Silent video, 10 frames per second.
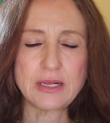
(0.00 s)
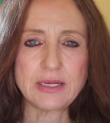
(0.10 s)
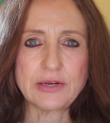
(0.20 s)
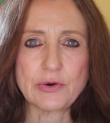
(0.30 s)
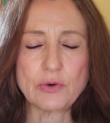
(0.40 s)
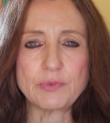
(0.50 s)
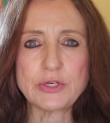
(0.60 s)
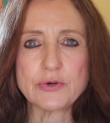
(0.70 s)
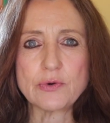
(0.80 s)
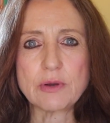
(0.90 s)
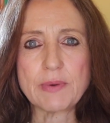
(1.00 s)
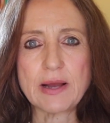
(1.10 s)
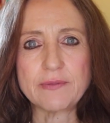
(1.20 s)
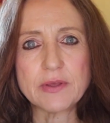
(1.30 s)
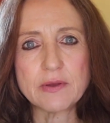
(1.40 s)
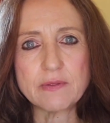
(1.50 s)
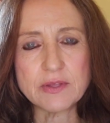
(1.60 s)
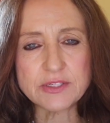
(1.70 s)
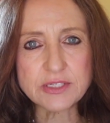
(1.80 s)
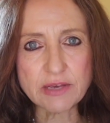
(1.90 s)
Later on we talk about
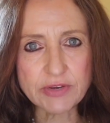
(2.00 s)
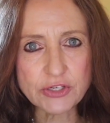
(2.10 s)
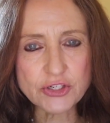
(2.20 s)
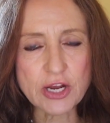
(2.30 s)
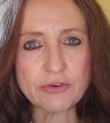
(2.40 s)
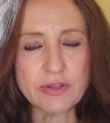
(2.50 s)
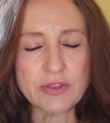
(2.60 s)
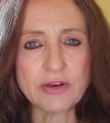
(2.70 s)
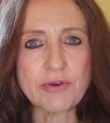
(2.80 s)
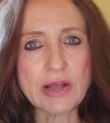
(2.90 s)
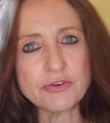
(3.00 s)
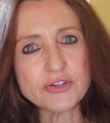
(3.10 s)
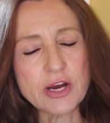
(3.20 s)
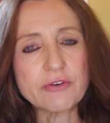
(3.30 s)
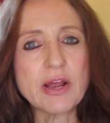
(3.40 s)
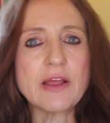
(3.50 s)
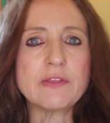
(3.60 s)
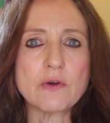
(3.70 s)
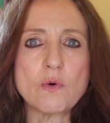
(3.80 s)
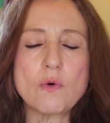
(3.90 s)
the seventh chakra, the crown chakra,
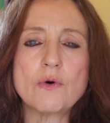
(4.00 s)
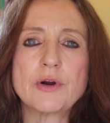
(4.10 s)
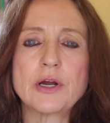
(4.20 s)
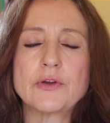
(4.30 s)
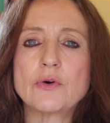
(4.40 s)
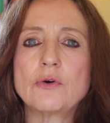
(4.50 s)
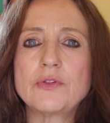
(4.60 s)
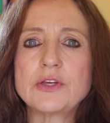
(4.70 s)
and the aura, and all